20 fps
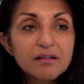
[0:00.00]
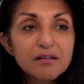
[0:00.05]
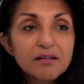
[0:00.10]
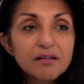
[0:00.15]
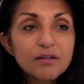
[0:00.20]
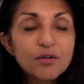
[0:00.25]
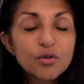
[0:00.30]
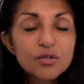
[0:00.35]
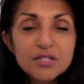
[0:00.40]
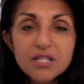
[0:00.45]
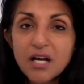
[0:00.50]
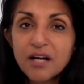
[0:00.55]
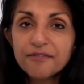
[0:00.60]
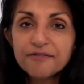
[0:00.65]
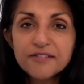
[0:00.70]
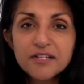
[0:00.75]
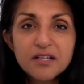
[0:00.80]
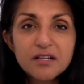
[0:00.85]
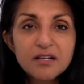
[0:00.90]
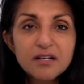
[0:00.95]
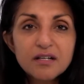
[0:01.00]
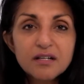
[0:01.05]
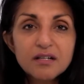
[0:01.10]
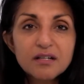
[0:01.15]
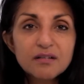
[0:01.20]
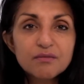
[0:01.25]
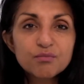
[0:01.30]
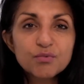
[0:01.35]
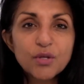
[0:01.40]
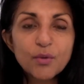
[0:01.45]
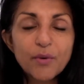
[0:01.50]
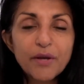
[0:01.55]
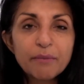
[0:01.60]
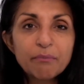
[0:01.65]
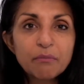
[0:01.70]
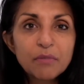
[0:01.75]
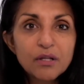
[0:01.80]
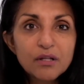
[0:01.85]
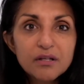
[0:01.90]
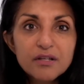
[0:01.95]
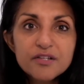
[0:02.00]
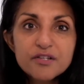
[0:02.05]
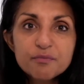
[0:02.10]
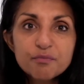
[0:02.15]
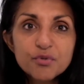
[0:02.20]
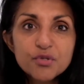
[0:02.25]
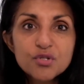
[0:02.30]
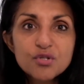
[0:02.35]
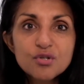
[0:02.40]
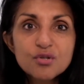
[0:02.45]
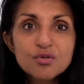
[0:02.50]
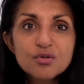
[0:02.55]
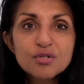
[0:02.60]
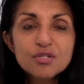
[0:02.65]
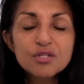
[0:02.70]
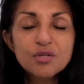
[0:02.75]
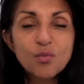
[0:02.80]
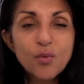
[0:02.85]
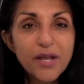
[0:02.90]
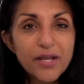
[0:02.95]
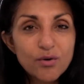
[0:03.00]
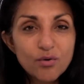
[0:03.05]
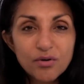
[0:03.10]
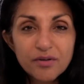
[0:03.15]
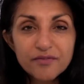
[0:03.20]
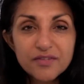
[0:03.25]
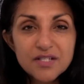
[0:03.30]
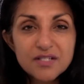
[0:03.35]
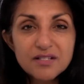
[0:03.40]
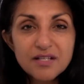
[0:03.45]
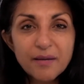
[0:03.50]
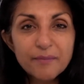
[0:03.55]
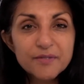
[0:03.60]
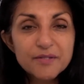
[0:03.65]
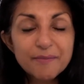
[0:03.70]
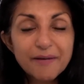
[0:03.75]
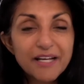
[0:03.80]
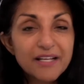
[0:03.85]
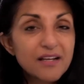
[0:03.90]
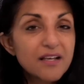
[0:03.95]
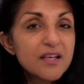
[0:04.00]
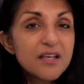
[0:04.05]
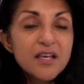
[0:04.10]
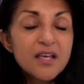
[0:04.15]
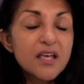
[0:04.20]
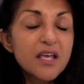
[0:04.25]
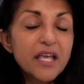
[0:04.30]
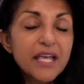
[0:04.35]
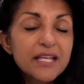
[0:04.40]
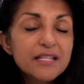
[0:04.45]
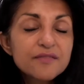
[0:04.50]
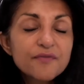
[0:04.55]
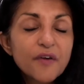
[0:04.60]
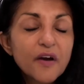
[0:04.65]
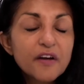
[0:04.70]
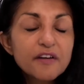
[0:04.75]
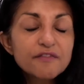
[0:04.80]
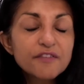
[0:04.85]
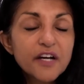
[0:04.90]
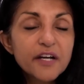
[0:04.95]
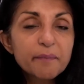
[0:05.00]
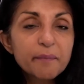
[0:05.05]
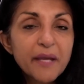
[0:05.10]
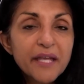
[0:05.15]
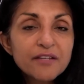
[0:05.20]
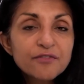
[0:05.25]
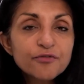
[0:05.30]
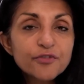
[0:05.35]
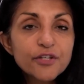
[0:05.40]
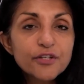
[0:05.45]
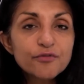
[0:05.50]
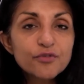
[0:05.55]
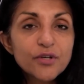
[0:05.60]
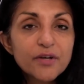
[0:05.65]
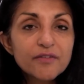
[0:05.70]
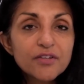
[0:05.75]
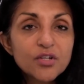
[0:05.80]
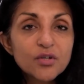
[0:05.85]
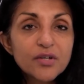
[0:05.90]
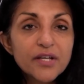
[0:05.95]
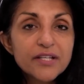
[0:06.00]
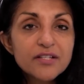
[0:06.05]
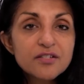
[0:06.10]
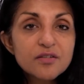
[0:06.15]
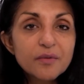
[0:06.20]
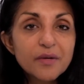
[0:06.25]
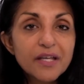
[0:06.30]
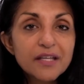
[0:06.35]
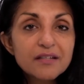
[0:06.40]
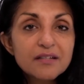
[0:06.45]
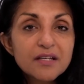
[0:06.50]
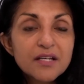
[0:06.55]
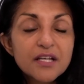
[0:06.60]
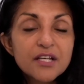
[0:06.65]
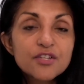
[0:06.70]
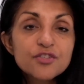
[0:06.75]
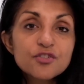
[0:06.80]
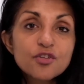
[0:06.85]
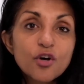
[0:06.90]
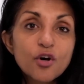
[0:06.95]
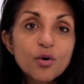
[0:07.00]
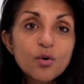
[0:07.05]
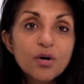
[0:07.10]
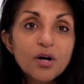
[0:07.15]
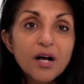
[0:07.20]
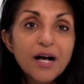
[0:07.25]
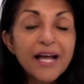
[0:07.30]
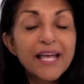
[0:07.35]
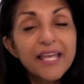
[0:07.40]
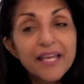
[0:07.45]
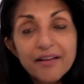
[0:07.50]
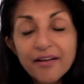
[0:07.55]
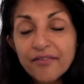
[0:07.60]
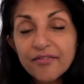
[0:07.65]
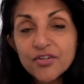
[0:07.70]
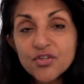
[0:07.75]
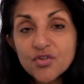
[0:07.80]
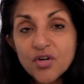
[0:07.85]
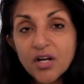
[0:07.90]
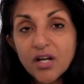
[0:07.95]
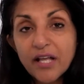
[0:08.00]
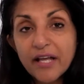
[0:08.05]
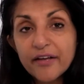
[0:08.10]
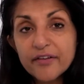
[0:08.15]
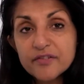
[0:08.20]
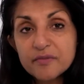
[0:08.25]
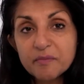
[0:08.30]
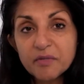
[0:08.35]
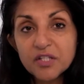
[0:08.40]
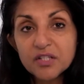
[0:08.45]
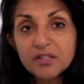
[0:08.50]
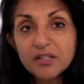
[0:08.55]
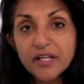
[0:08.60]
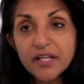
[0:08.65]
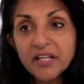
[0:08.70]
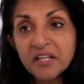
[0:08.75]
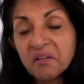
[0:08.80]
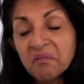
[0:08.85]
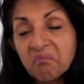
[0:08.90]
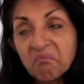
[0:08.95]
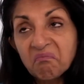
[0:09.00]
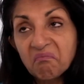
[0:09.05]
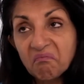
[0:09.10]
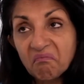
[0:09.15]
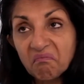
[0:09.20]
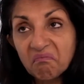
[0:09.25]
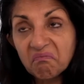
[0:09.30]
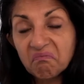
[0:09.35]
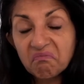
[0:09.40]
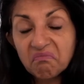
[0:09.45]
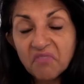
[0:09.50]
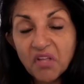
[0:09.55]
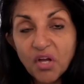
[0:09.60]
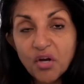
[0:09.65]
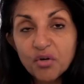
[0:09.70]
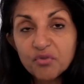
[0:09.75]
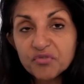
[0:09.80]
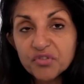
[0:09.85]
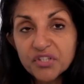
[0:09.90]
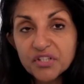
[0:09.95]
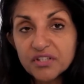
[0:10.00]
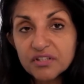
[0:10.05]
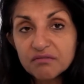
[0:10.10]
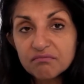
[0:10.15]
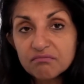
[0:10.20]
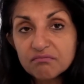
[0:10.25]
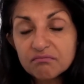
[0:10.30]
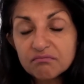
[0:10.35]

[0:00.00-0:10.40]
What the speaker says: looked after, the way milk is produced, the way all of this comes about, it's very, very painful if you ever look into it. So I haven't drunk cow's milk in over